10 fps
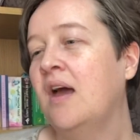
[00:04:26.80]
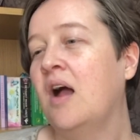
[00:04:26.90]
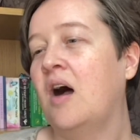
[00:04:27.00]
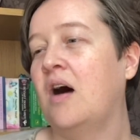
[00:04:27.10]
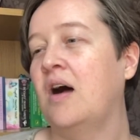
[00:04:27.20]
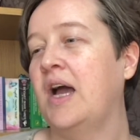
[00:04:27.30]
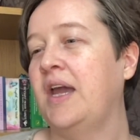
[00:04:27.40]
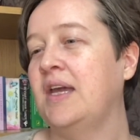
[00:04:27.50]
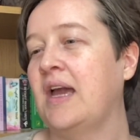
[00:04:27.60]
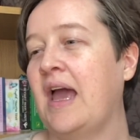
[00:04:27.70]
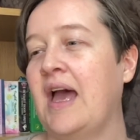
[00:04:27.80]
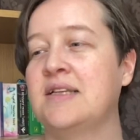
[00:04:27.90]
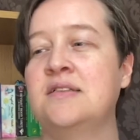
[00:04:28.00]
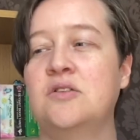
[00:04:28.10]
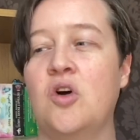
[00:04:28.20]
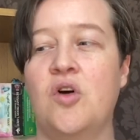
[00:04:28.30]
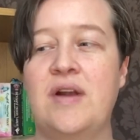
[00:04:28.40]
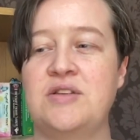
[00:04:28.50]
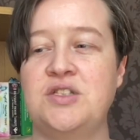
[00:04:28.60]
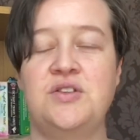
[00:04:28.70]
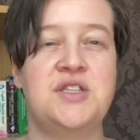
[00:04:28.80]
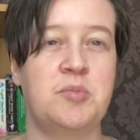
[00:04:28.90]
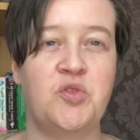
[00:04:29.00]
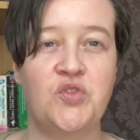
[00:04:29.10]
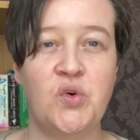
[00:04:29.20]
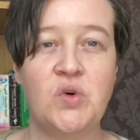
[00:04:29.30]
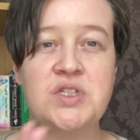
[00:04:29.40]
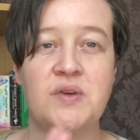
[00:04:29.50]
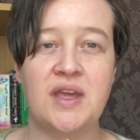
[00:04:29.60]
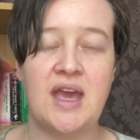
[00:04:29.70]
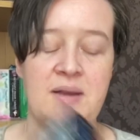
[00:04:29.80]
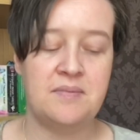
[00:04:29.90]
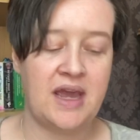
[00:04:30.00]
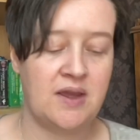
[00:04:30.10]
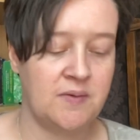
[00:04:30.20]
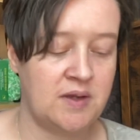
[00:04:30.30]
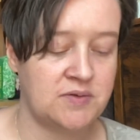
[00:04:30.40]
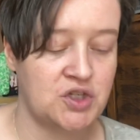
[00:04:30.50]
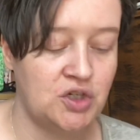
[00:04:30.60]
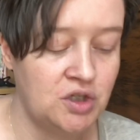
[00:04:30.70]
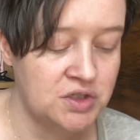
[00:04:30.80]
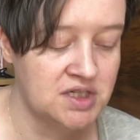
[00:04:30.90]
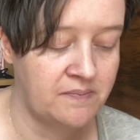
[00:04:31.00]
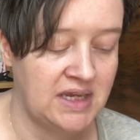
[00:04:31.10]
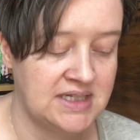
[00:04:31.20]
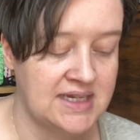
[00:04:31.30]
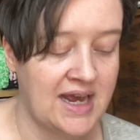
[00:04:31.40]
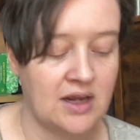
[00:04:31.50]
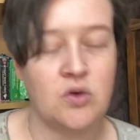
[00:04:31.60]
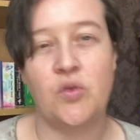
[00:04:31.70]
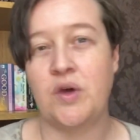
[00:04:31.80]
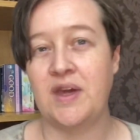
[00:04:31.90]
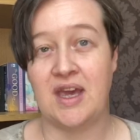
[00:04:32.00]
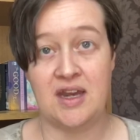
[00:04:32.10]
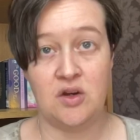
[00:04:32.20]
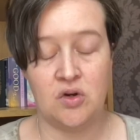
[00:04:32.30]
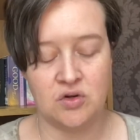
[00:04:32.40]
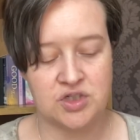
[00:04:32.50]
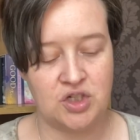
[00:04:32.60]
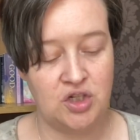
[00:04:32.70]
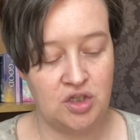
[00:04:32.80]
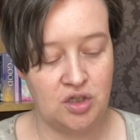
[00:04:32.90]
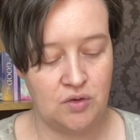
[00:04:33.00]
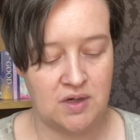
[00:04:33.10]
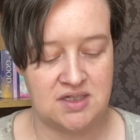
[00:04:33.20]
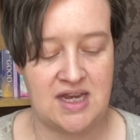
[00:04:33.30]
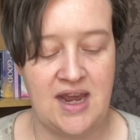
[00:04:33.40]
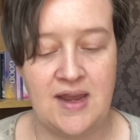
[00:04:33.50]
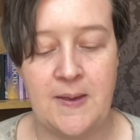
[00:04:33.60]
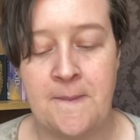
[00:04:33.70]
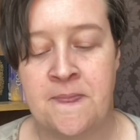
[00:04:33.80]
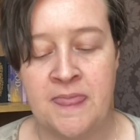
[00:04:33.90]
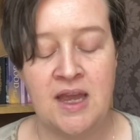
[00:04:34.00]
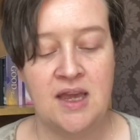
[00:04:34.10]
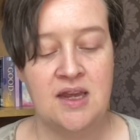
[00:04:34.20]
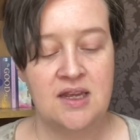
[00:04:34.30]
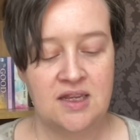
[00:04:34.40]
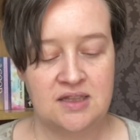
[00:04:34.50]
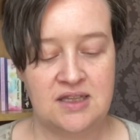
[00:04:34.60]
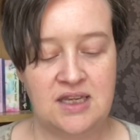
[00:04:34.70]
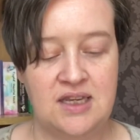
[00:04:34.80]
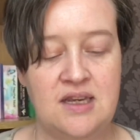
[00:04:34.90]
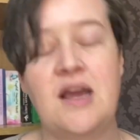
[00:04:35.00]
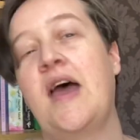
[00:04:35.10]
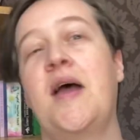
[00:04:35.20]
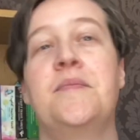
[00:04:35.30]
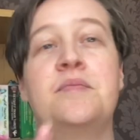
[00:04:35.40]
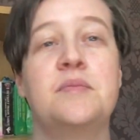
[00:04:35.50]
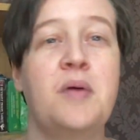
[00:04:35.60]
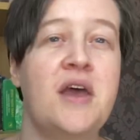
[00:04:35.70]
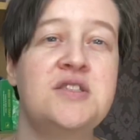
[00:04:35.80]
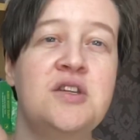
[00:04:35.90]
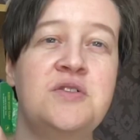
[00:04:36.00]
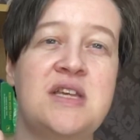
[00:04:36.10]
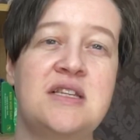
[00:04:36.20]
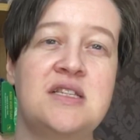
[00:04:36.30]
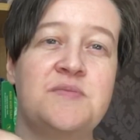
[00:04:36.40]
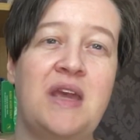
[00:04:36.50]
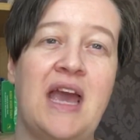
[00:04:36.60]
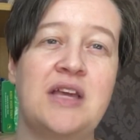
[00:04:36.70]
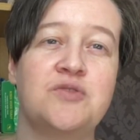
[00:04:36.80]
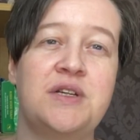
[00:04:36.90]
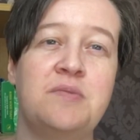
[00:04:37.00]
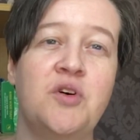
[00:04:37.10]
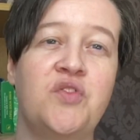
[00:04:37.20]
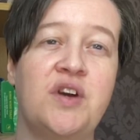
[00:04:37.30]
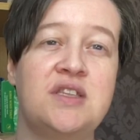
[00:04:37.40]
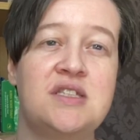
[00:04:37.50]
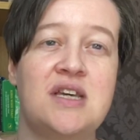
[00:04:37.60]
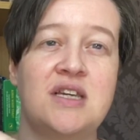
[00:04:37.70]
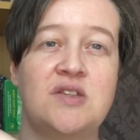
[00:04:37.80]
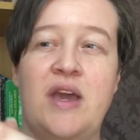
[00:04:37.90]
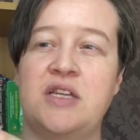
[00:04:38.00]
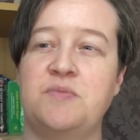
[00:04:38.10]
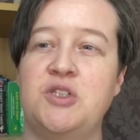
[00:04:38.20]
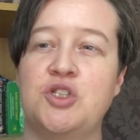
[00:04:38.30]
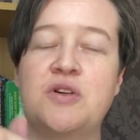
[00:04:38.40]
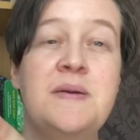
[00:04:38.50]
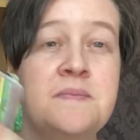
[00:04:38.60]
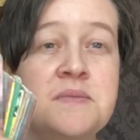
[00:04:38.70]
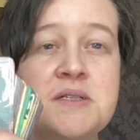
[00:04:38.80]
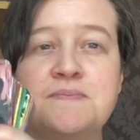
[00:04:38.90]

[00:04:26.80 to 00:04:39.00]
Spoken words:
I hadn't got around to using it before, so again, it was a new to me deck, although again, not a new deck. The person who sent it to me had already modified this deck, so it has been trimmed.